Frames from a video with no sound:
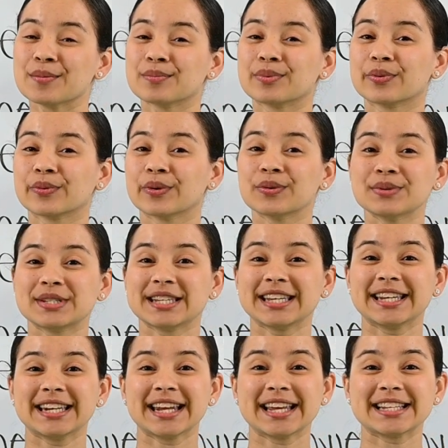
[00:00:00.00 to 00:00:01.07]

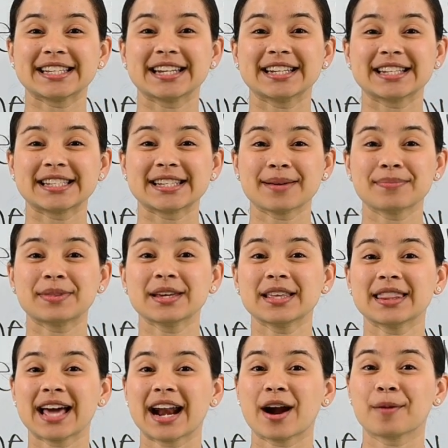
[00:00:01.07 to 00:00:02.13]
Protein isn't
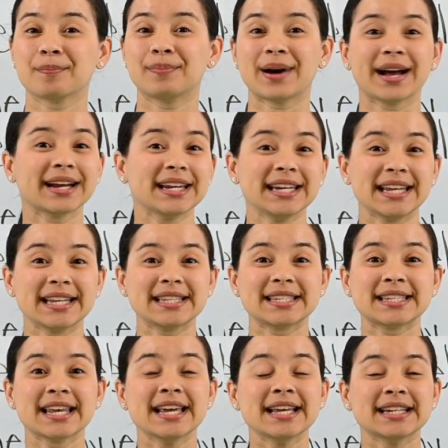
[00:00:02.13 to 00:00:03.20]
something that our body
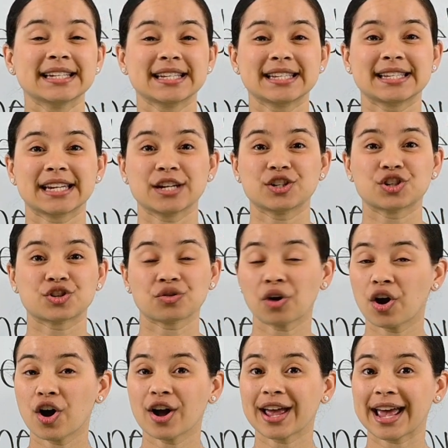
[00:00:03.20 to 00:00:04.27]
needs to stay
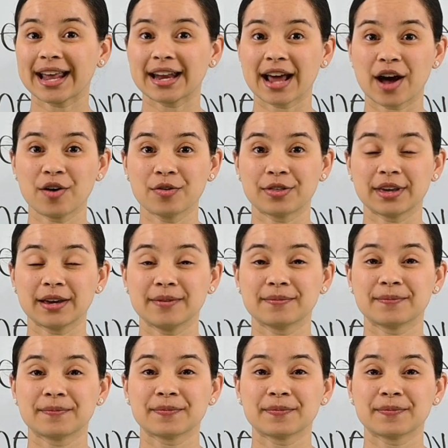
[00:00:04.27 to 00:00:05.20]
strong and healthy.